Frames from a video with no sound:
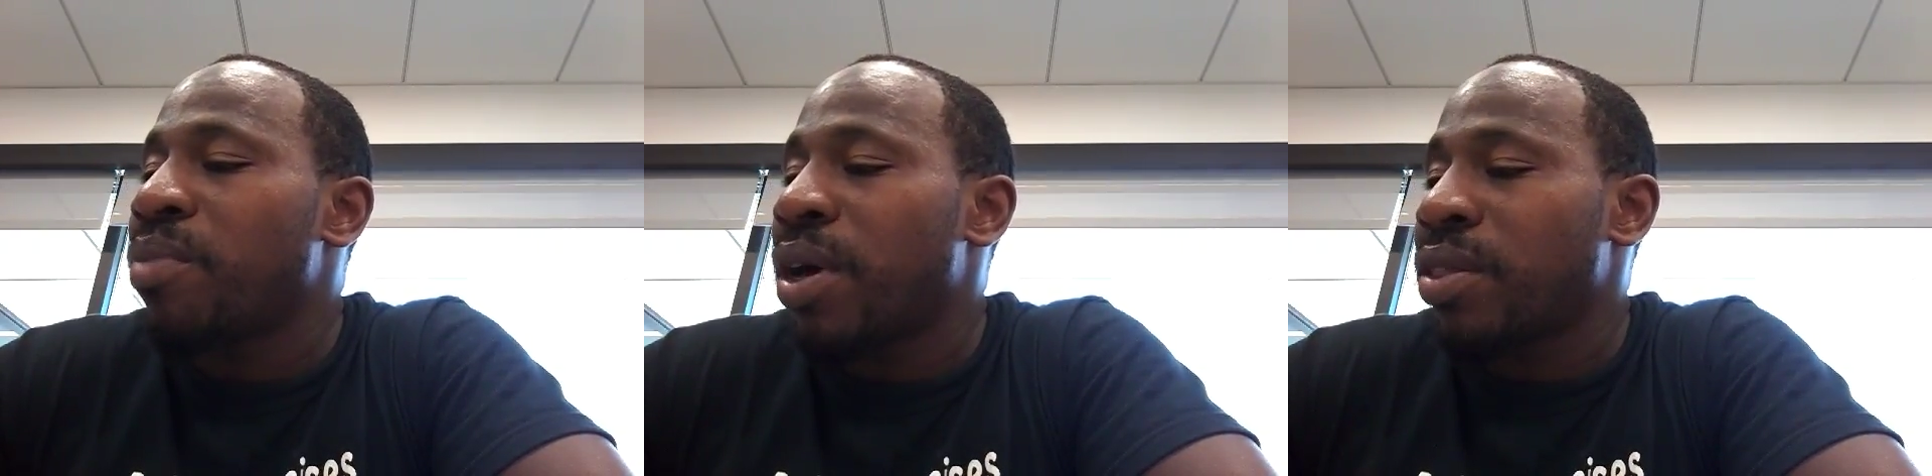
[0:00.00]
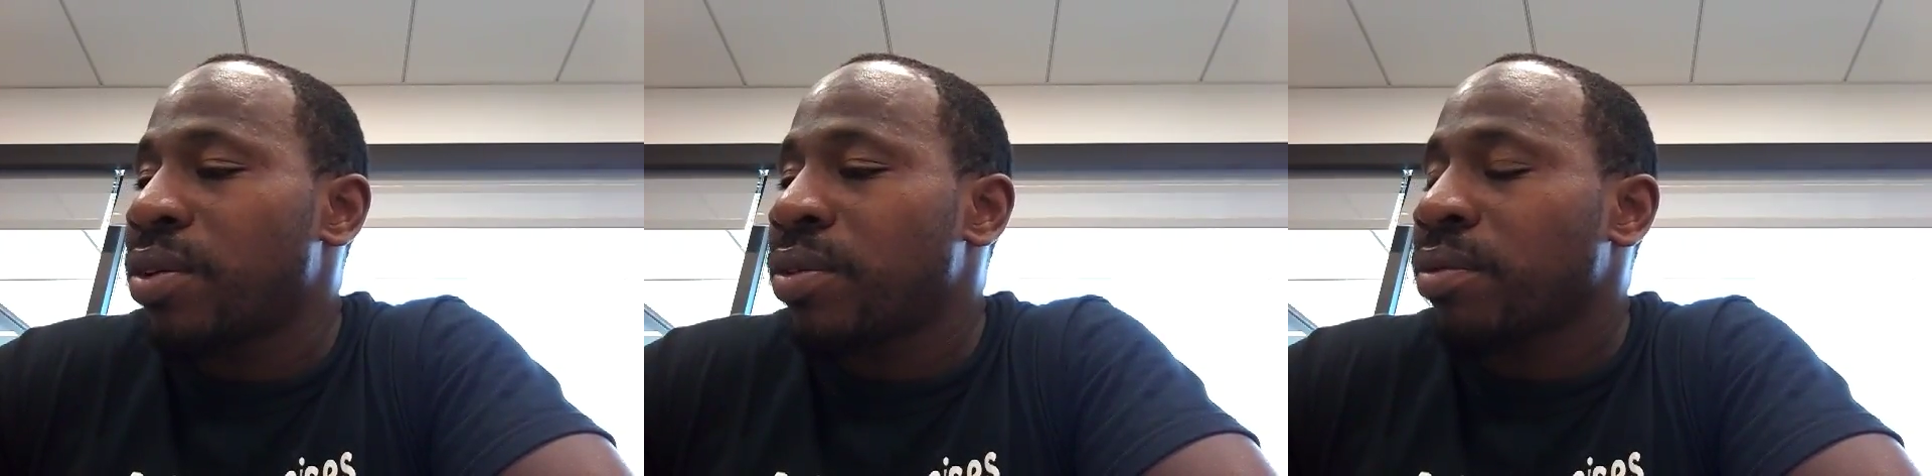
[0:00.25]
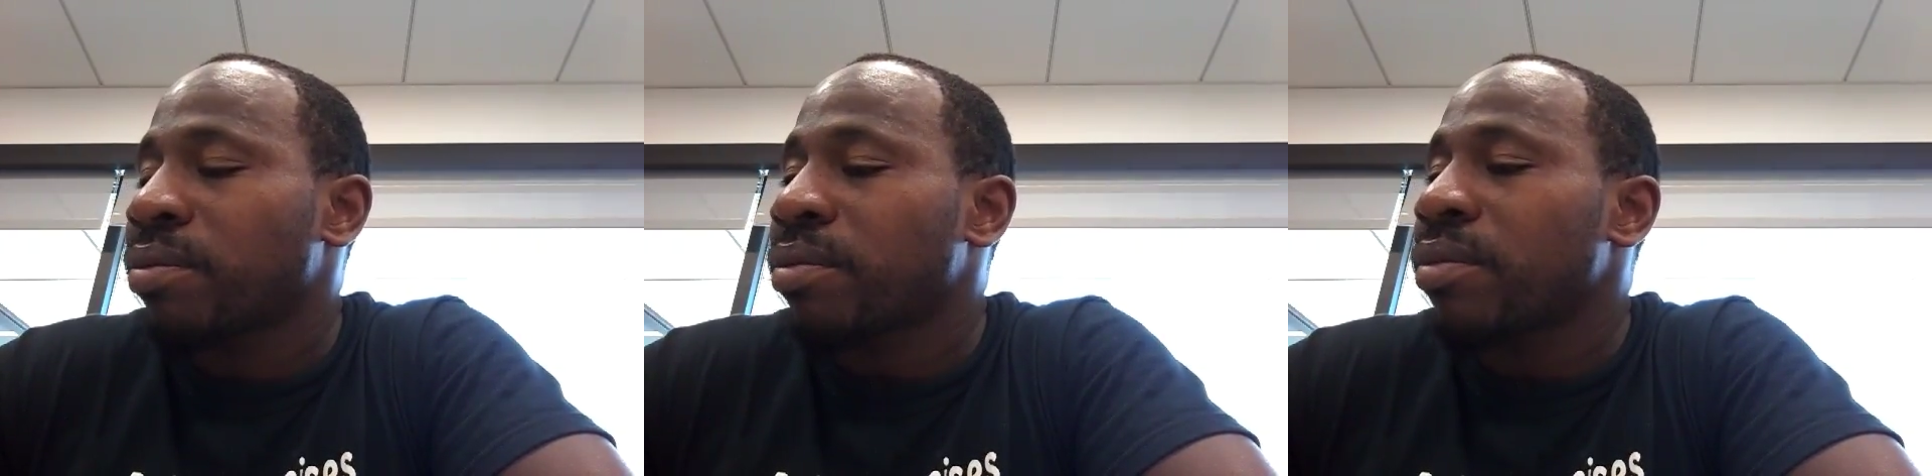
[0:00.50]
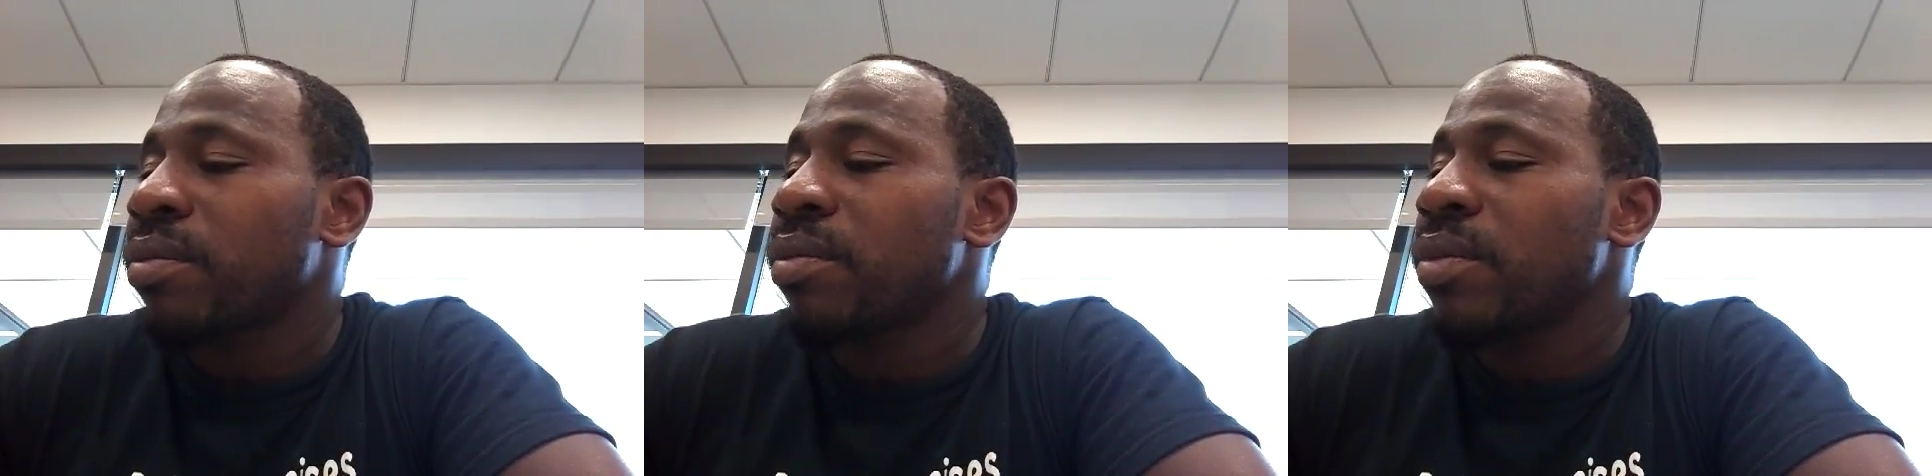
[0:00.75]
Mother,
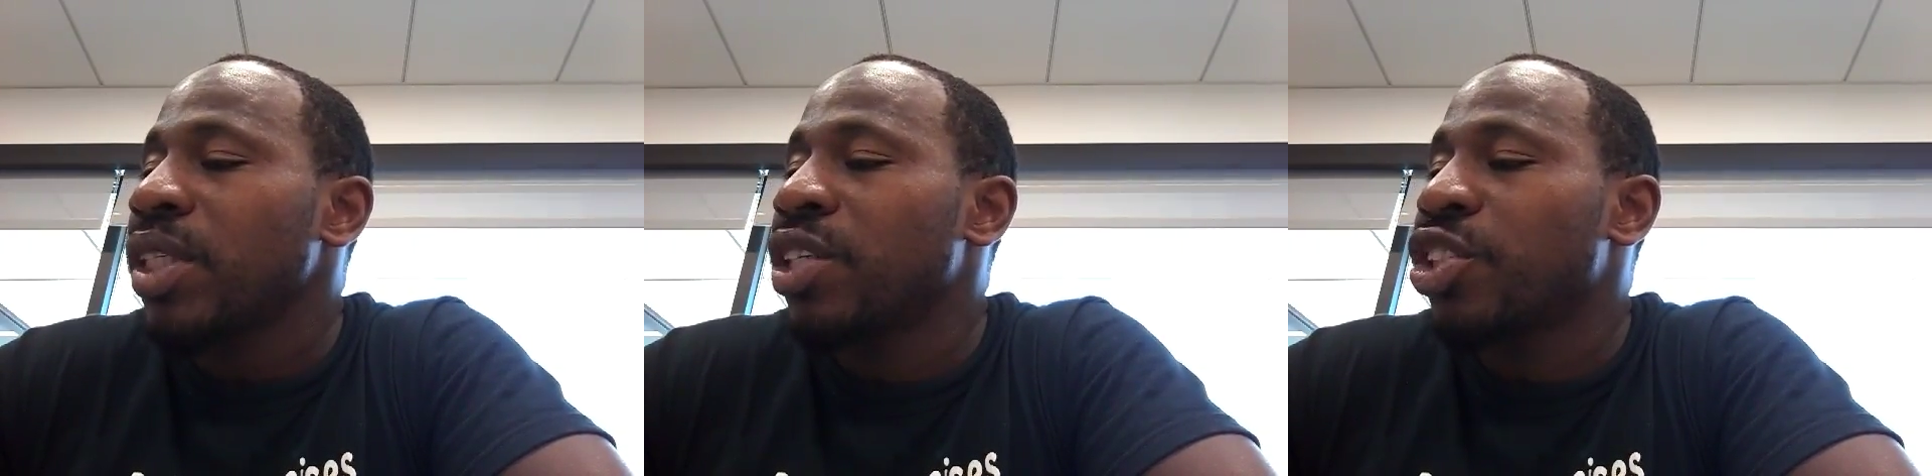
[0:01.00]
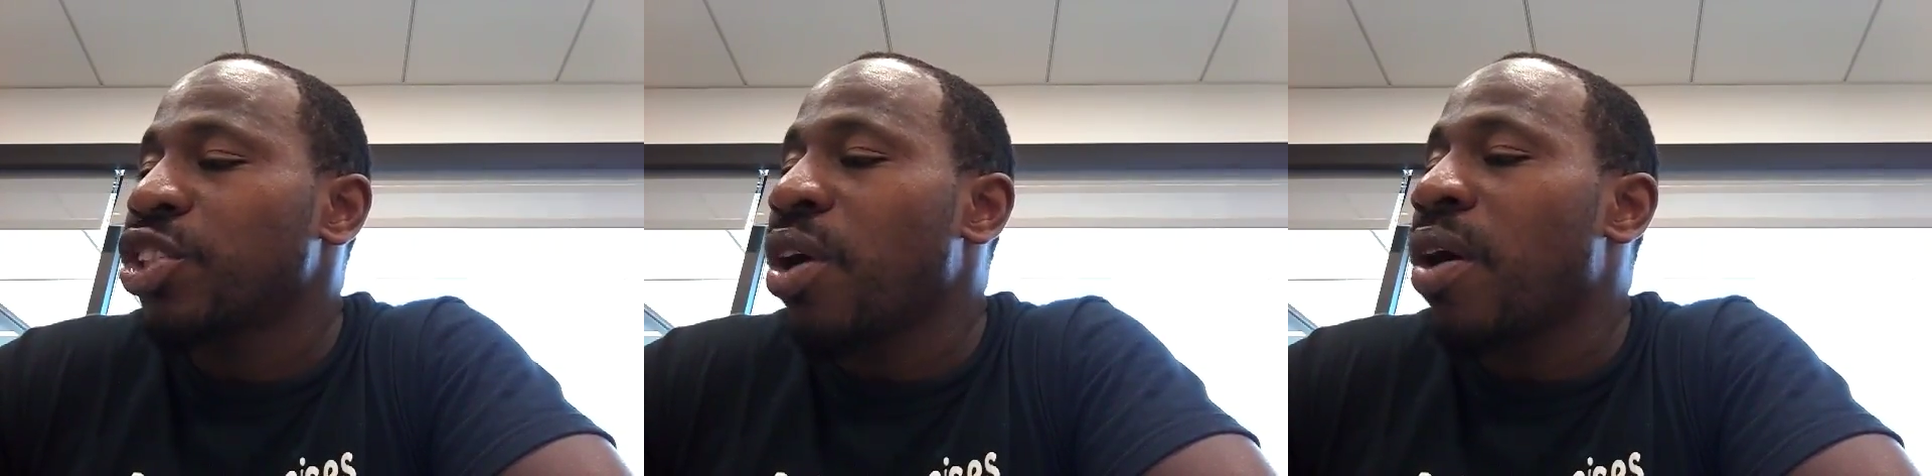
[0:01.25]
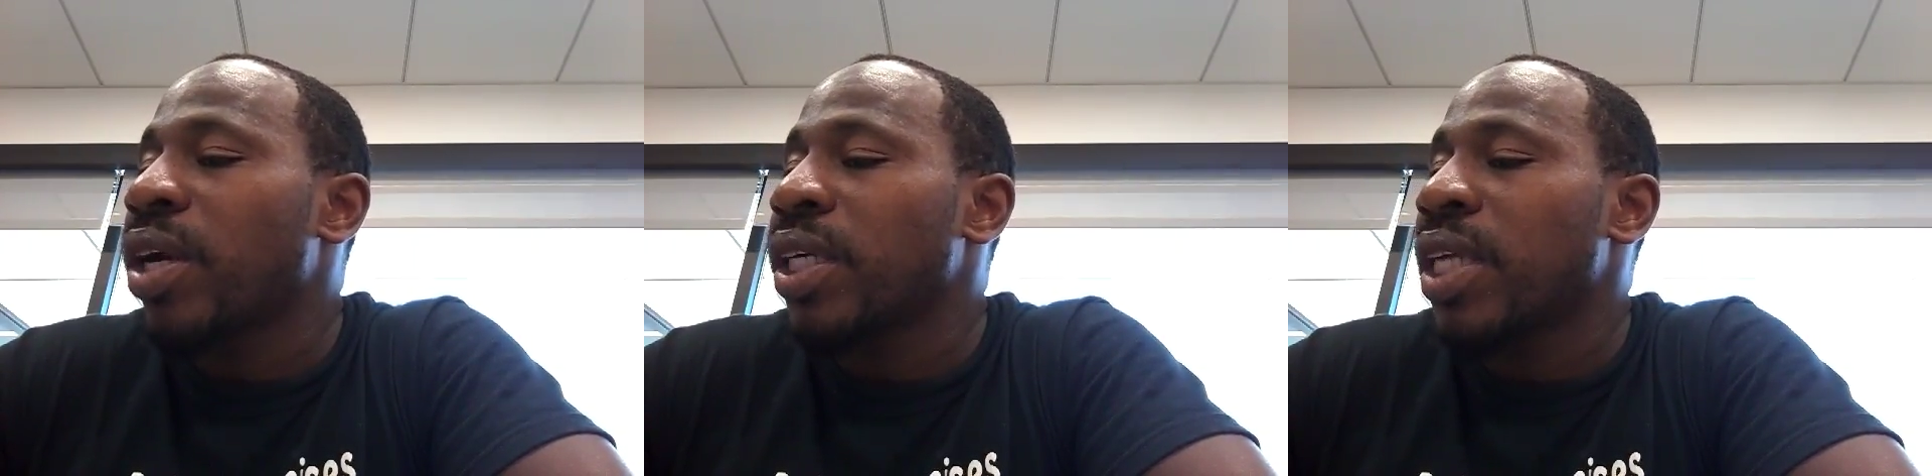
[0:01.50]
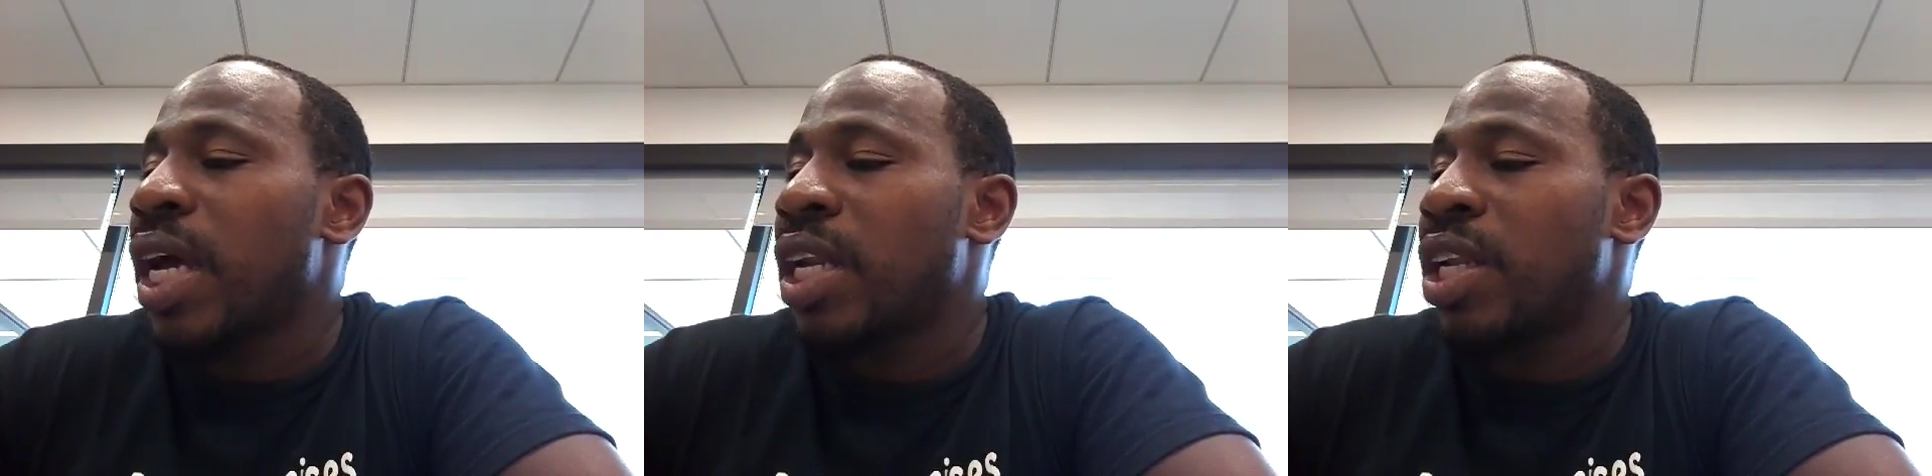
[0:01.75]
Started,